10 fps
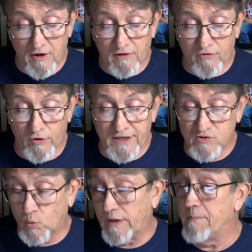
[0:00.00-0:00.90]
for his
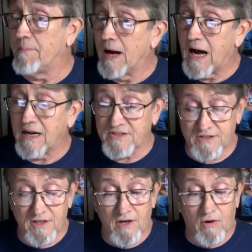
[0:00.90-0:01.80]
win in box
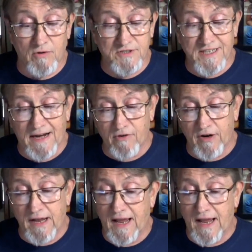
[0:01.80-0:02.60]
on Saturday